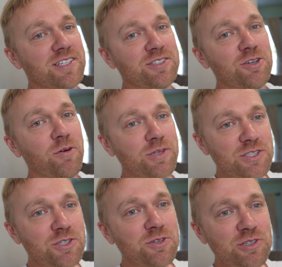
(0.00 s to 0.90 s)
and you always
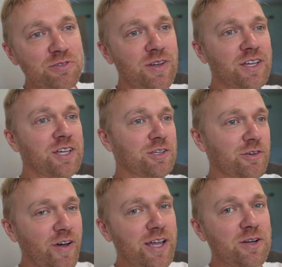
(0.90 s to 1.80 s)
do. You
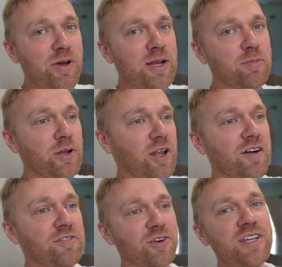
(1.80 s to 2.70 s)
you find a way to pull
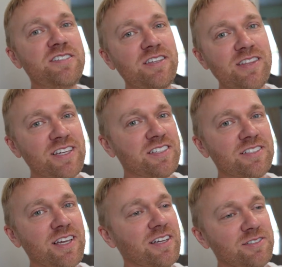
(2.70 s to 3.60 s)
off crazy
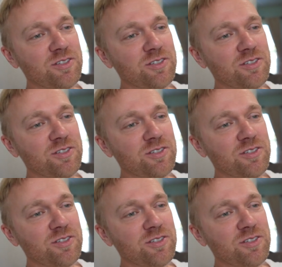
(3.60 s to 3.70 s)
things that